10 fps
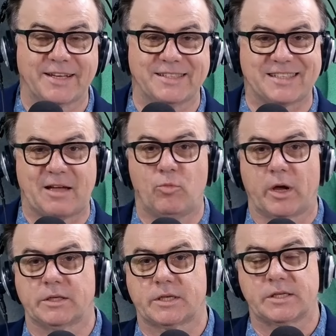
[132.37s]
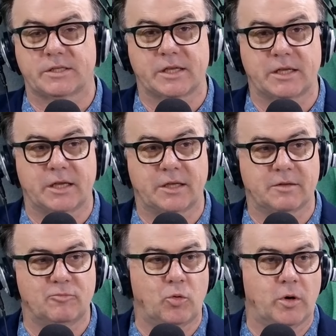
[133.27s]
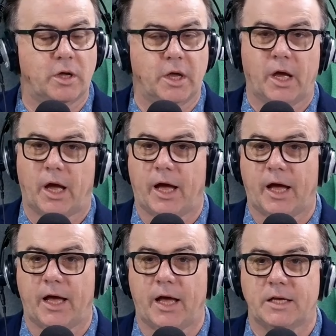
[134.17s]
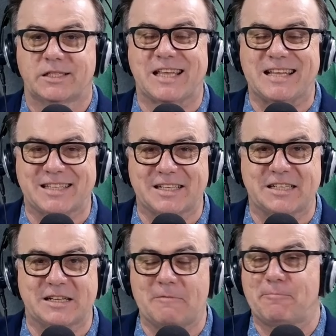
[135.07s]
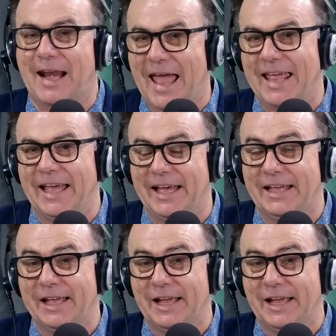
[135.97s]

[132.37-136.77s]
In some ways, he's the more seasoned player.